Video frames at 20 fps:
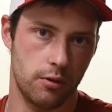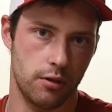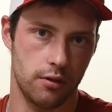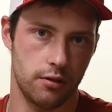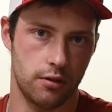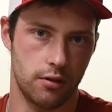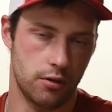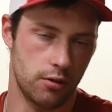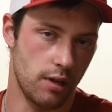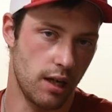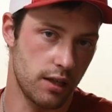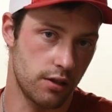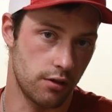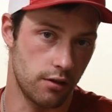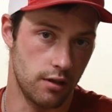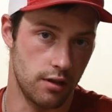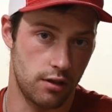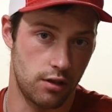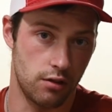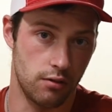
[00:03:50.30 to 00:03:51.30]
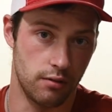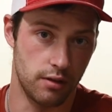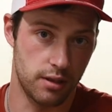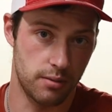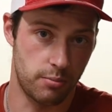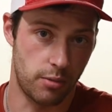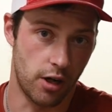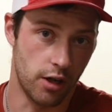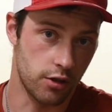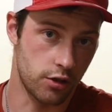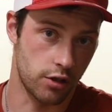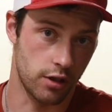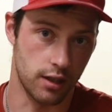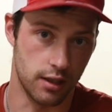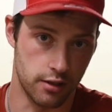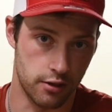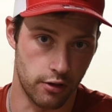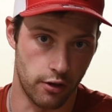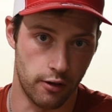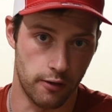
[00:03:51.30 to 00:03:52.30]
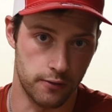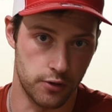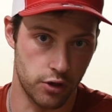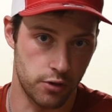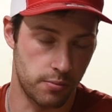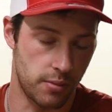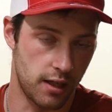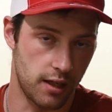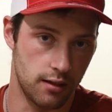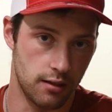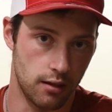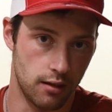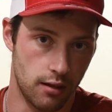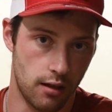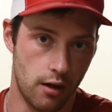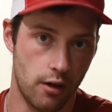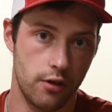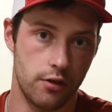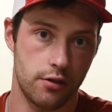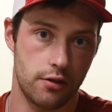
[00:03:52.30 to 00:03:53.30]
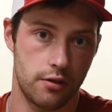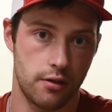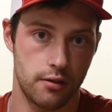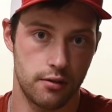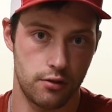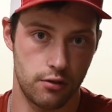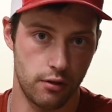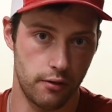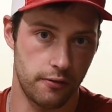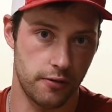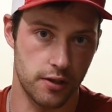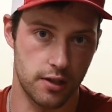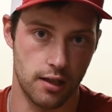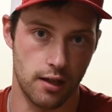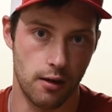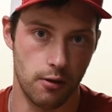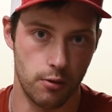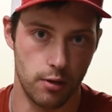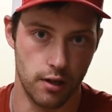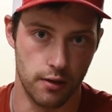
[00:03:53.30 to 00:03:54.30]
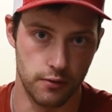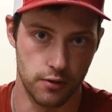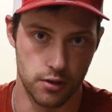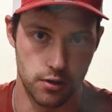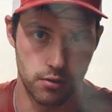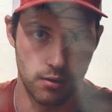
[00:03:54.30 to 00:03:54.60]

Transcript: world, the traction issue is partially solved just by the large surface area of the